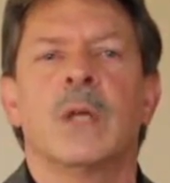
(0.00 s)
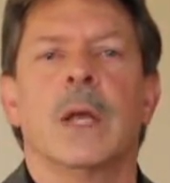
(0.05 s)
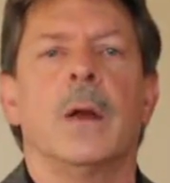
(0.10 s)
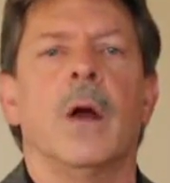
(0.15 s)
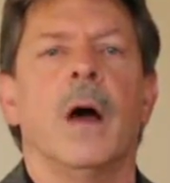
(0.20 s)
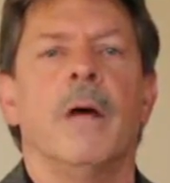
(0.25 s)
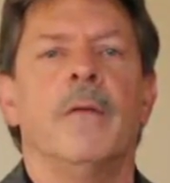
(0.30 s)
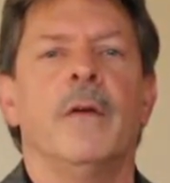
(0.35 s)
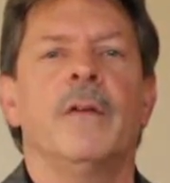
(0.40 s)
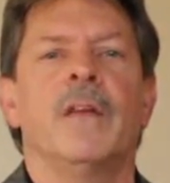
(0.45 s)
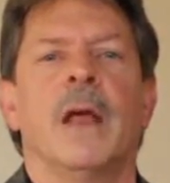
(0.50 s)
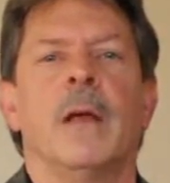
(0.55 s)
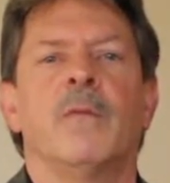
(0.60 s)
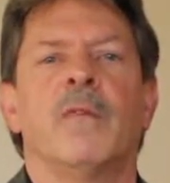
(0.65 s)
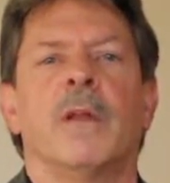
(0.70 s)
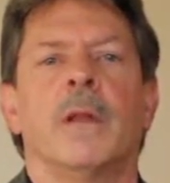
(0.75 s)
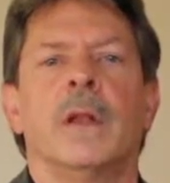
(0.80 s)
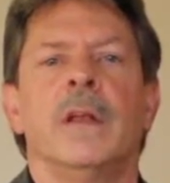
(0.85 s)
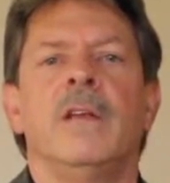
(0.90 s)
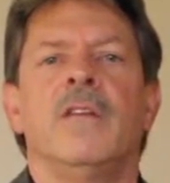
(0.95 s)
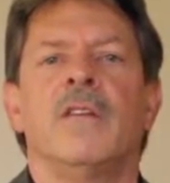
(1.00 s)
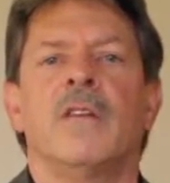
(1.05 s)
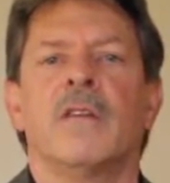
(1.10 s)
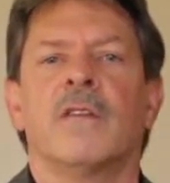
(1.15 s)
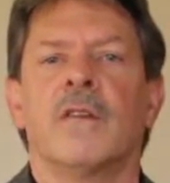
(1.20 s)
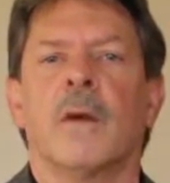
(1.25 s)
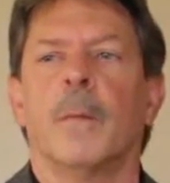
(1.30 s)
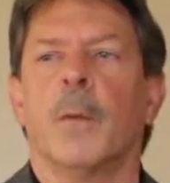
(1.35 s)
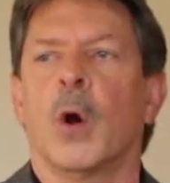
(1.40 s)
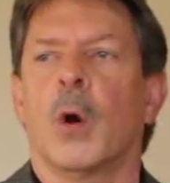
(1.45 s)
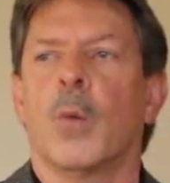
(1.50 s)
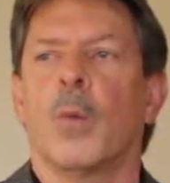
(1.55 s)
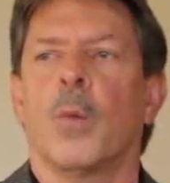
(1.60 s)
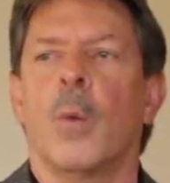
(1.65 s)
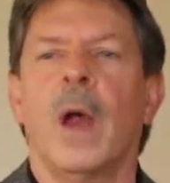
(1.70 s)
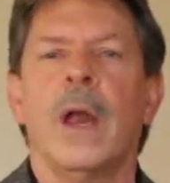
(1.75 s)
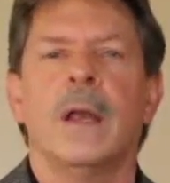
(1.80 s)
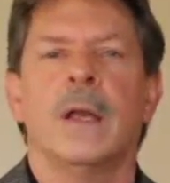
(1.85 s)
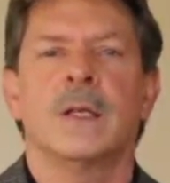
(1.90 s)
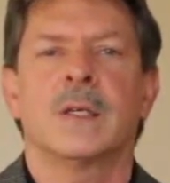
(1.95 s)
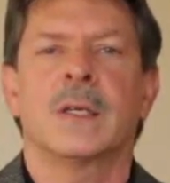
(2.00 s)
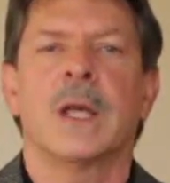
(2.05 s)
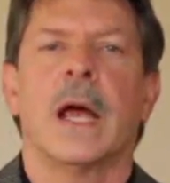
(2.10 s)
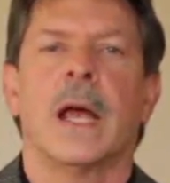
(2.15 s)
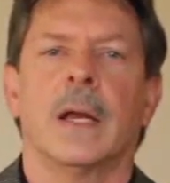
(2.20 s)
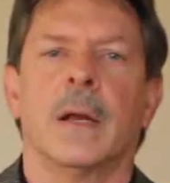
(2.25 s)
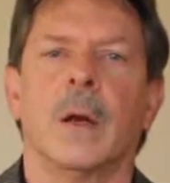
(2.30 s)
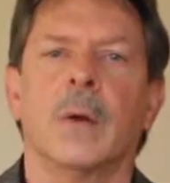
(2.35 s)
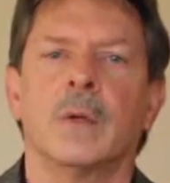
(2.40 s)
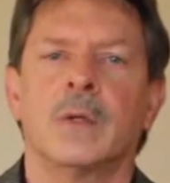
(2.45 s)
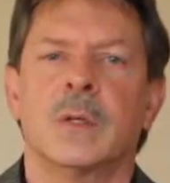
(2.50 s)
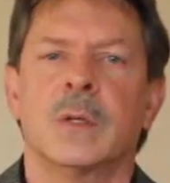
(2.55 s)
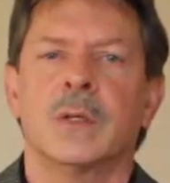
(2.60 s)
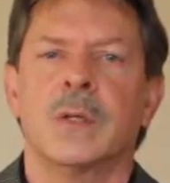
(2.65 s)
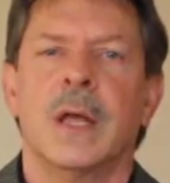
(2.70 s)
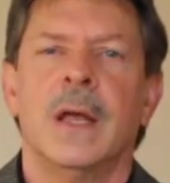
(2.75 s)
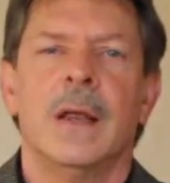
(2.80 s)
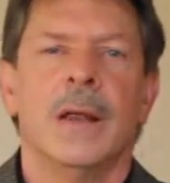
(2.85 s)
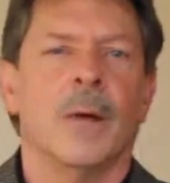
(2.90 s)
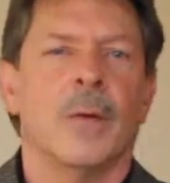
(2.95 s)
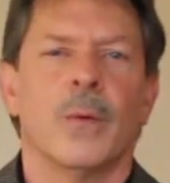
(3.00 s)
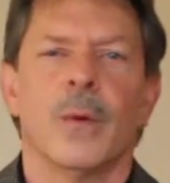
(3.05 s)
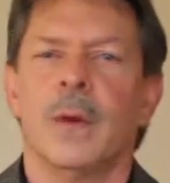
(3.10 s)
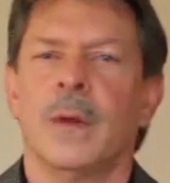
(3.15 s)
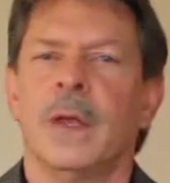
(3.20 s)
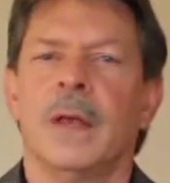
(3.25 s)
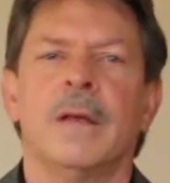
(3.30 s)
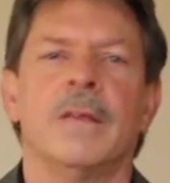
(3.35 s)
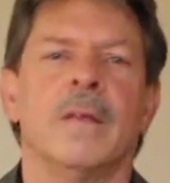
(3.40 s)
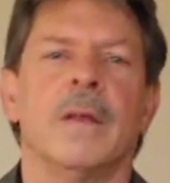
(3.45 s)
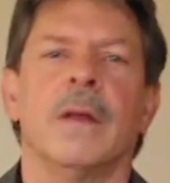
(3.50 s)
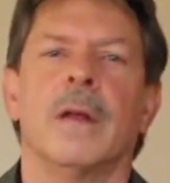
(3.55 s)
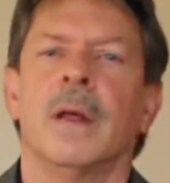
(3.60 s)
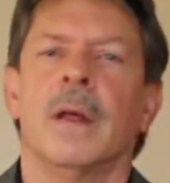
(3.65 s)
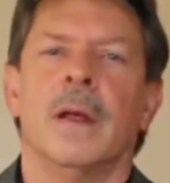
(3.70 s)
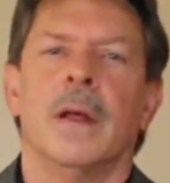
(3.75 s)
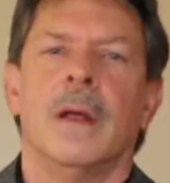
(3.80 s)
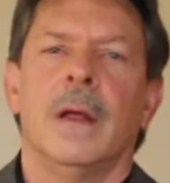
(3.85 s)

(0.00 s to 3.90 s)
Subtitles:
and oftentimes it leads to some horrendous diagnosis that really isn't